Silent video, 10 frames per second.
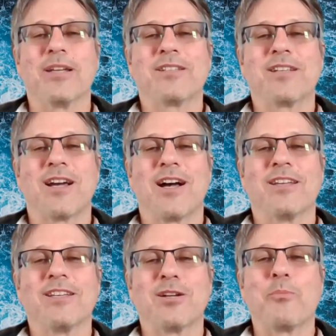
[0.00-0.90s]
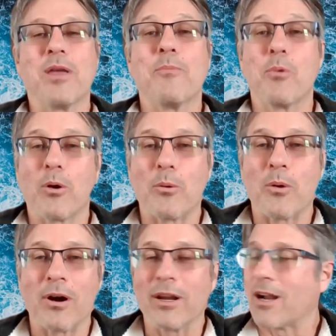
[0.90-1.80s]
But, you know, people were
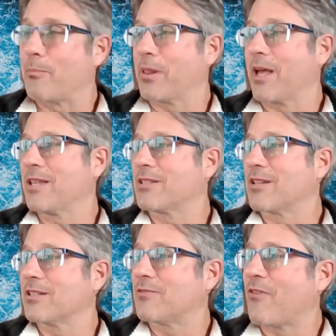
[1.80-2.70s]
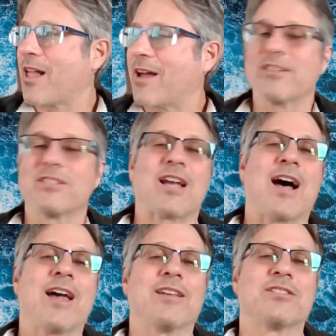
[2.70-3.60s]
worried, are planes going to fall out of the
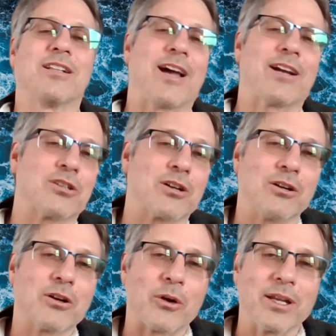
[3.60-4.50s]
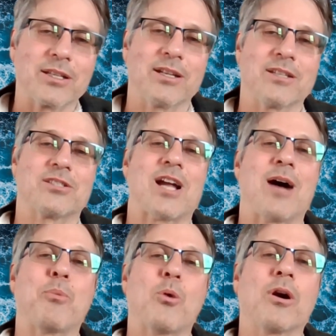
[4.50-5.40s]
sky? Is the electrical grid going to
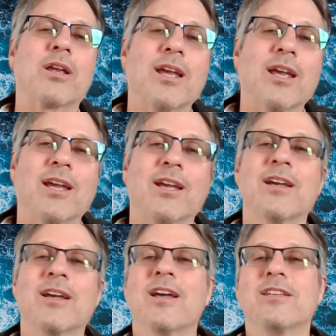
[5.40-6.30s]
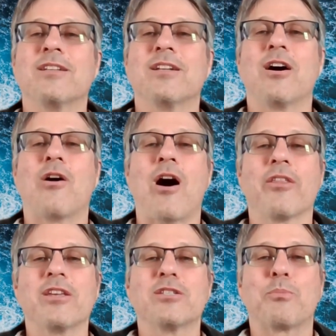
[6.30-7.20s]
stop working? You know,
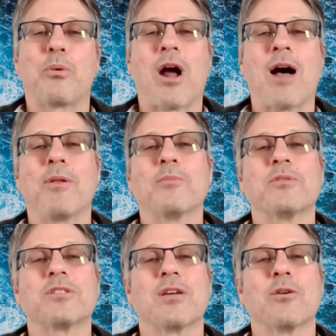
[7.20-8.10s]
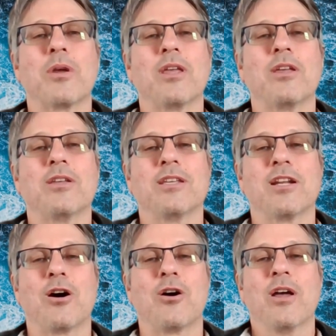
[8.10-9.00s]
all these problems that we,
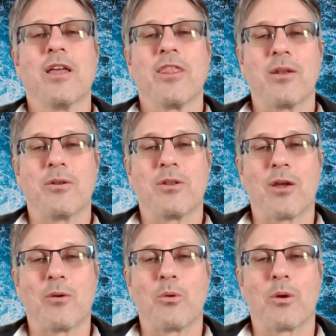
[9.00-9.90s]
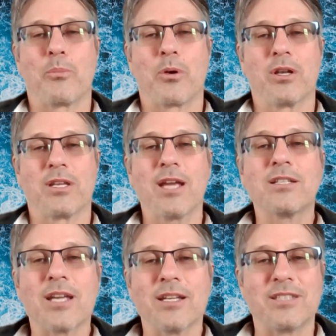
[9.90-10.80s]
you know, that were
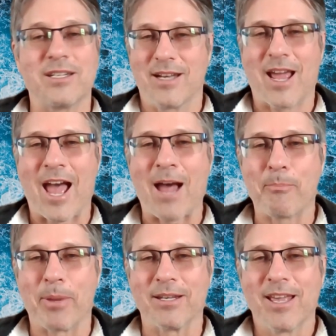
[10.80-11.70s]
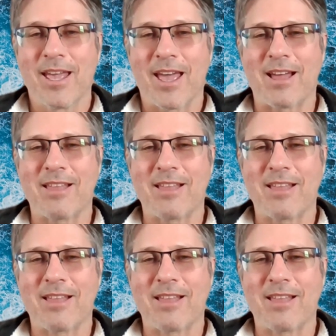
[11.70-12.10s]
predicted didn't happen.